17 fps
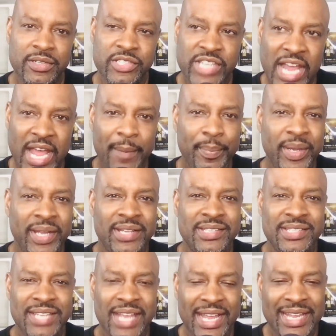
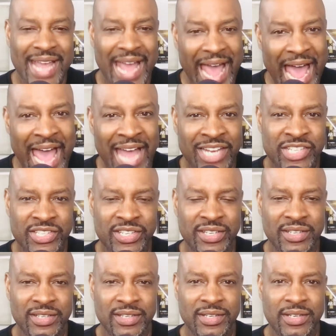Champions take
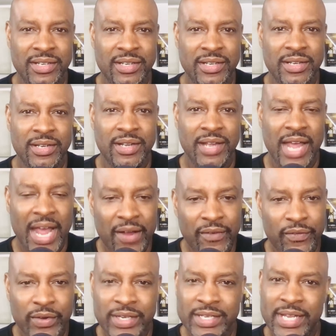action
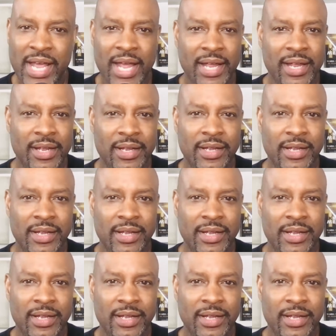every day.